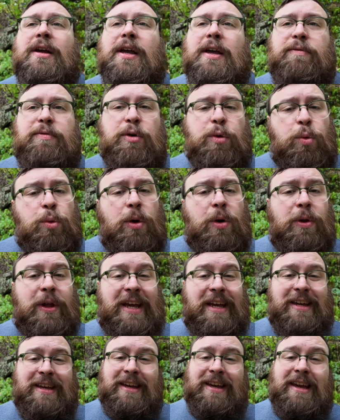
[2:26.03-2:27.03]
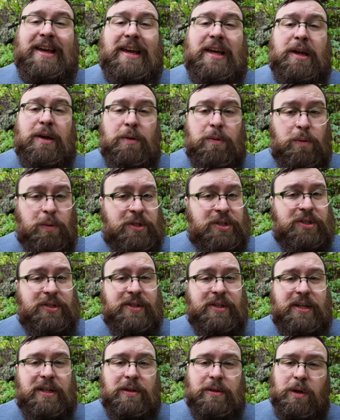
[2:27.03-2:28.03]
If you roll a key, which
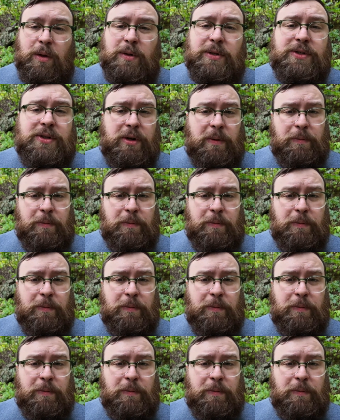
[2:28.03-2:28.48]
is the lowest